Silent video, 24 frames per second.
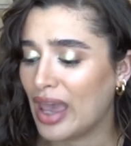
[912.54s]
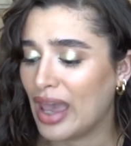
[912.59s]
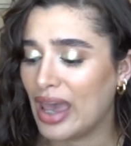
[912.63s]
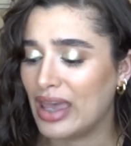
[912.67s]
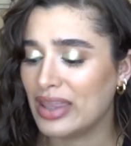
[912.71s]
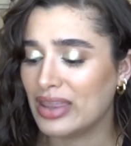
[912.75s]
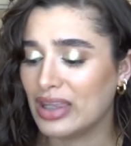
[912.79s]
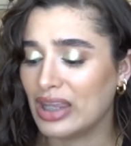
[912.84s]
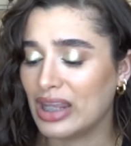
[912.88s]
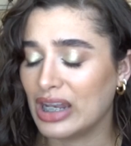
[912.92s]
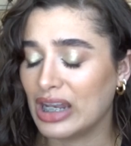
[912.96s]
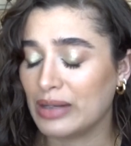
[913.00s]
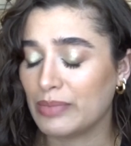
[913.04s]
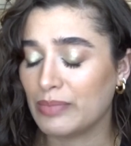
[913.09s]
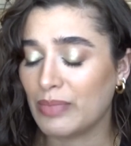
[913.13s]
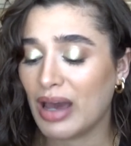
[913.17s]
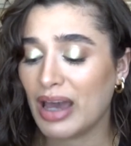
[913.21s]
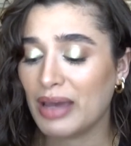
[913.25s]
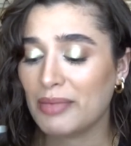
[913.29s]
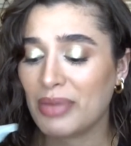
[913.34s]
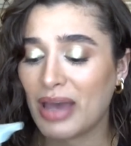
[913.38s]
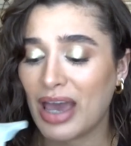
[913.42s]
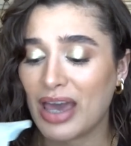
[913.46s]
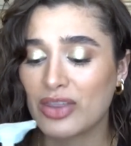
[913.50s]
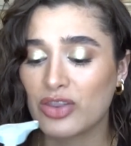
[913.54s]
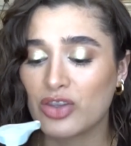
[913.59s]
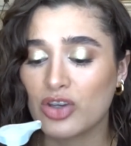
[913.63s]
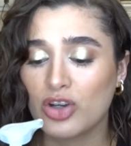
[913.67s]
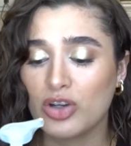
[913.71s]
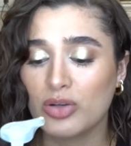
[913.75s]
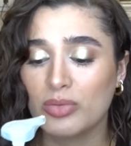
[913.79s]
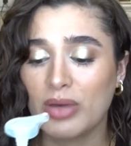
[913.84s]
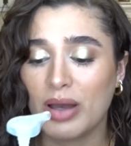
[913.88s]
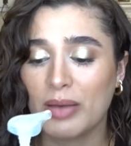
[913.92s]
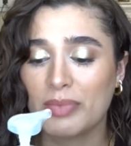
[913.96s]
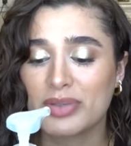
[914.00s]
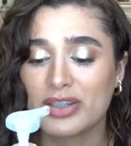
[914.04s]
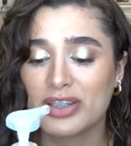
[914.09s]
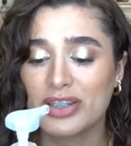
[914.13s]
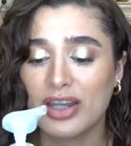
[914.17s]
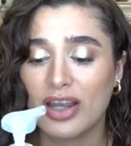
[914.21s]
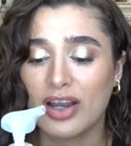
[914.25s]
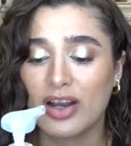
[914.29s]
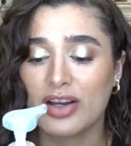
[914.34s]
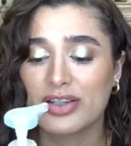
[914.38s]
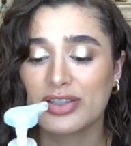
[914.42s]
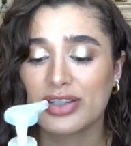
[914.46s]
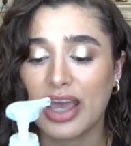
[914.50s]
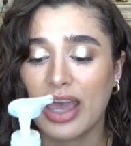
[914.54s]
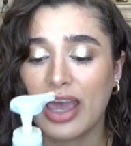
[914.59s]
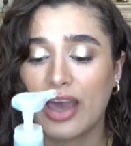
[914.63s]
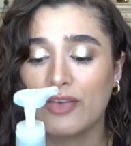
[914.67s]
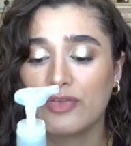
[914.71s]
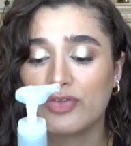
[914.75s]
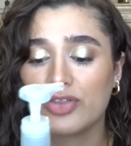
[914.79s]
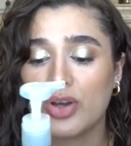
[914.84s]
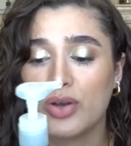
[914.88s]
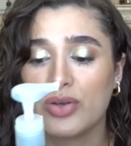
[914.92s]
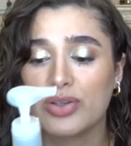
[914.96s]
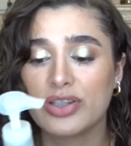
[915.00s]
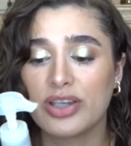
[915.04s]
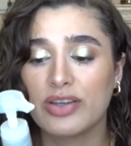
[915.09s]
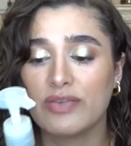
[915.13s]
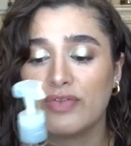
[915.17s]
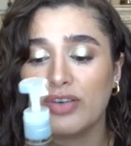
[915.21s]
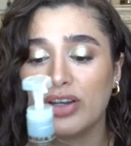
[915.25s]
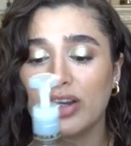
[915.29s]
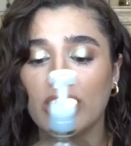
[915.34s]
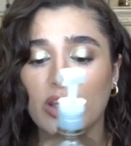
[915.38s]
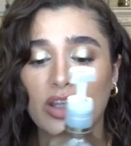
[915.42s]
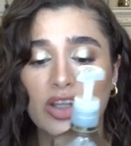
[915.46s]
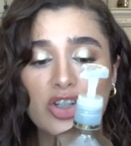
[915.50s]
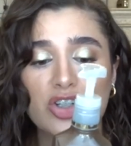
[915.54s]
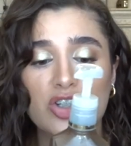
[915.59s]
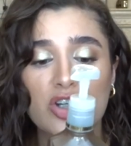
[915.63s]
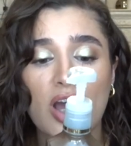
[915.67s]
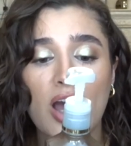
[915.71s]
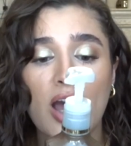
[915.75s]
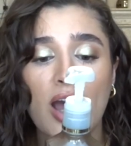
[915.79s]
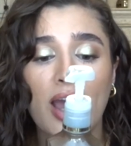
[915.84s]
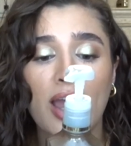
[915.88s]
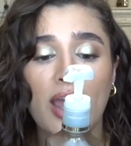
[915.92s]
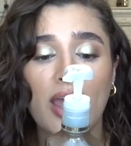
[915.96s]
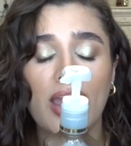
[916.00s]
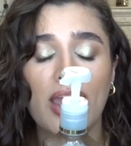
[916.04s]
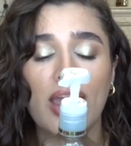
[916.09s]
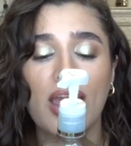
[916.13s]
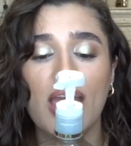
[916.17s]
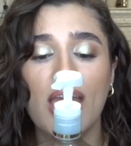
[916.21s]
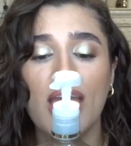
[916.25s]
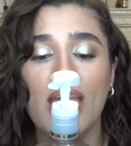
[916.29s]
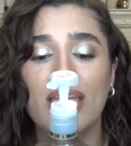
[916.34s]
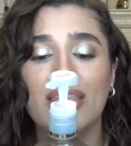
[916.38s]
And then in my bathroom upstairs, I have toasted vanilla chai.